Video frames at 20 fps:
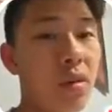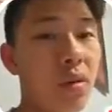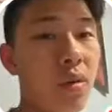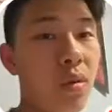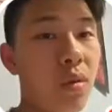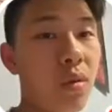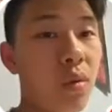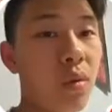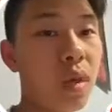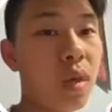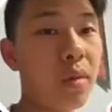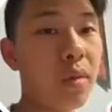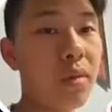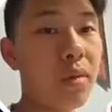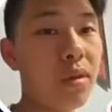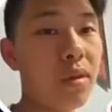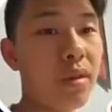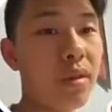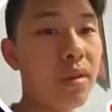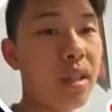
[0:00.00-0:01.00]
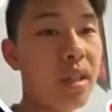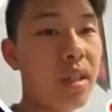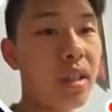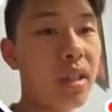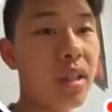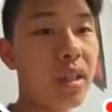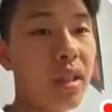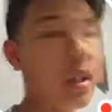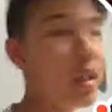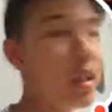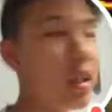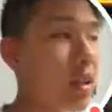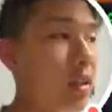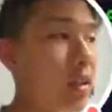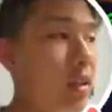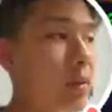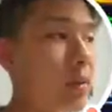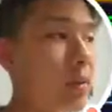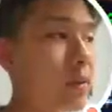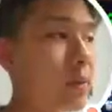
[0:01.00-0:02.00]
when I'm doing it.
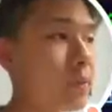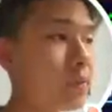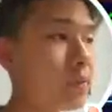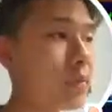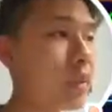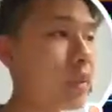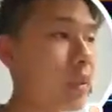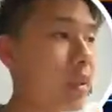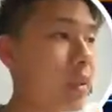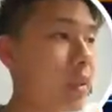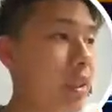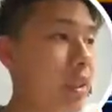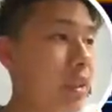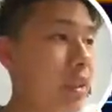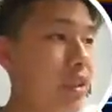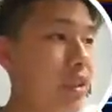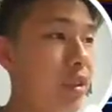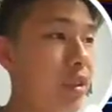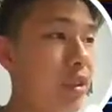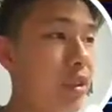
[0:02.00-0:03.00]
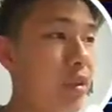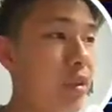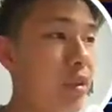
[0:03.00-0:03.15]
Let me just show you.